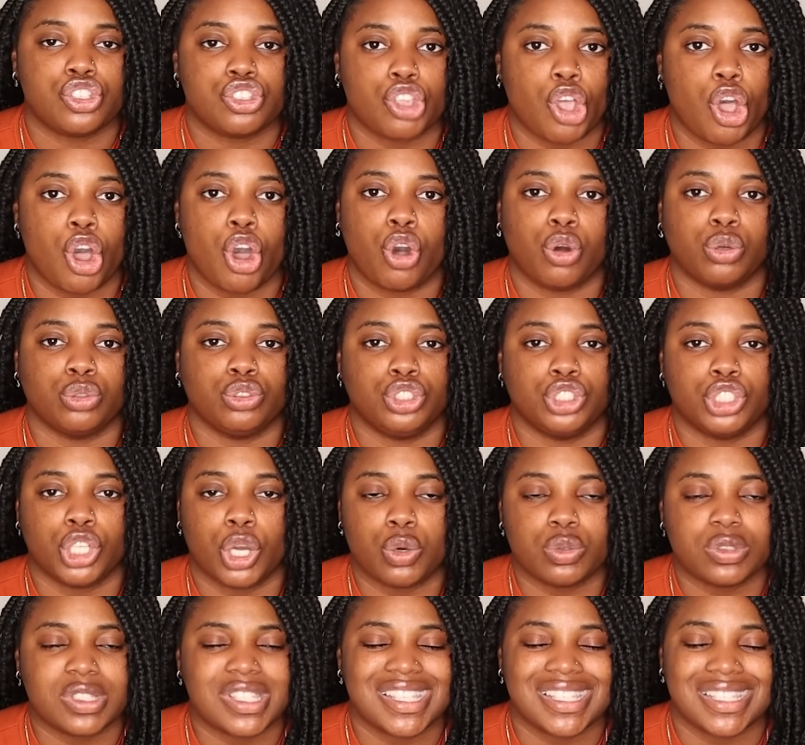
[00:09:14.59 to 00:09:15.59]
So
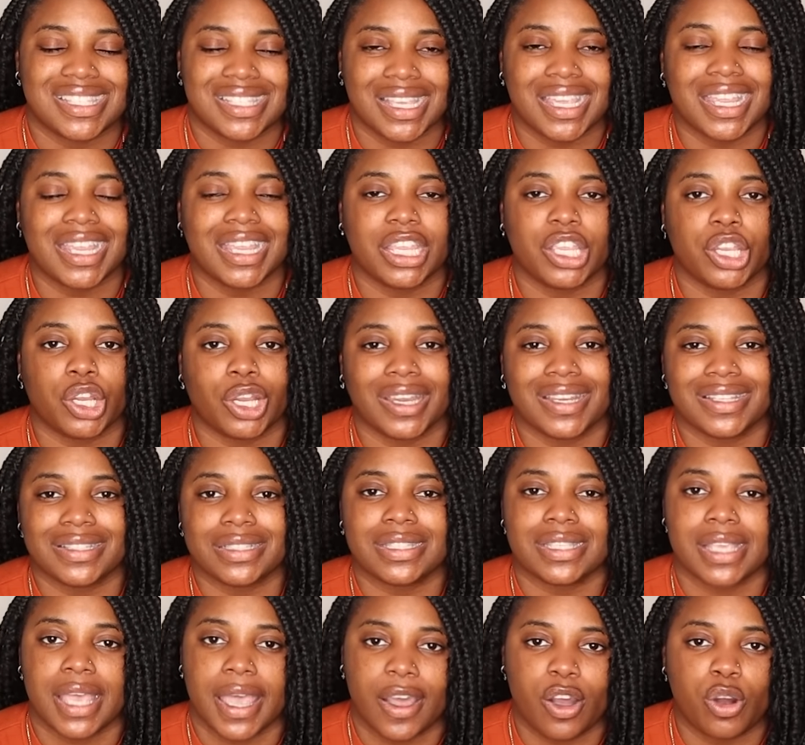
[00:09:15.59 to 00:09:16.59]
don't sit here
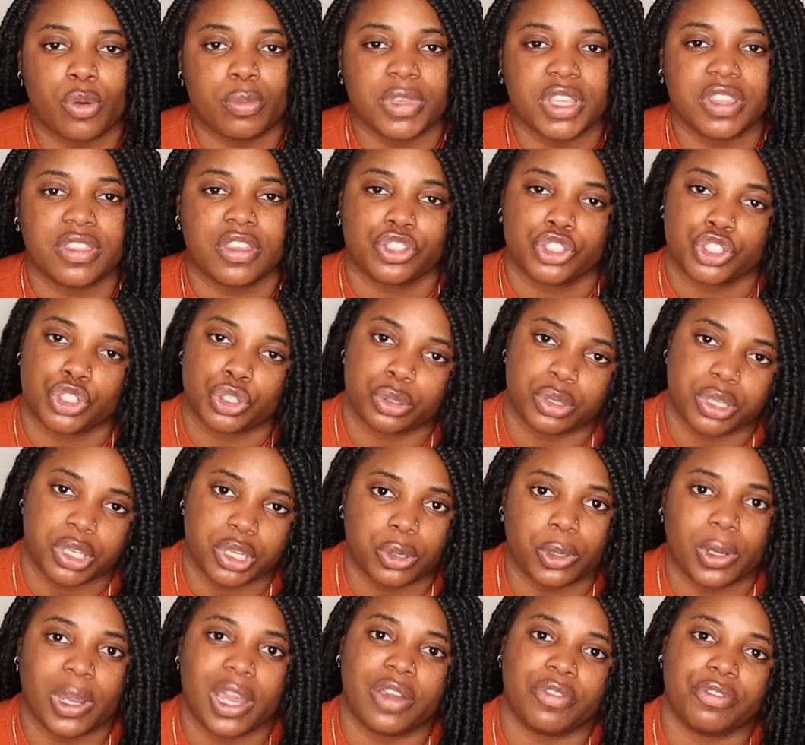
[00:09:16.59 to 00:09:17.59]
and tell me that you're
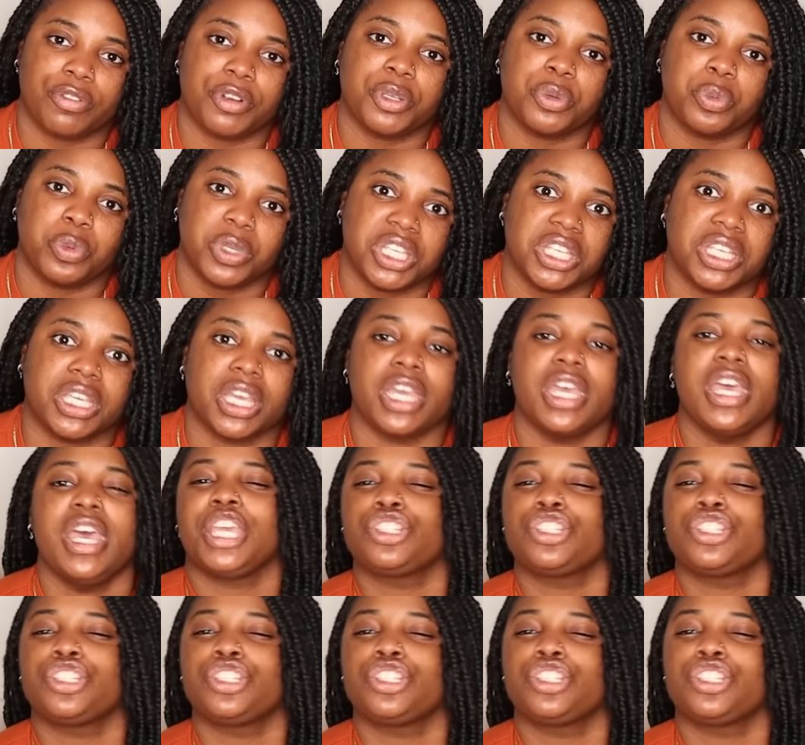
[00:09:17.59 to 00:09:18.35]
here every weekend.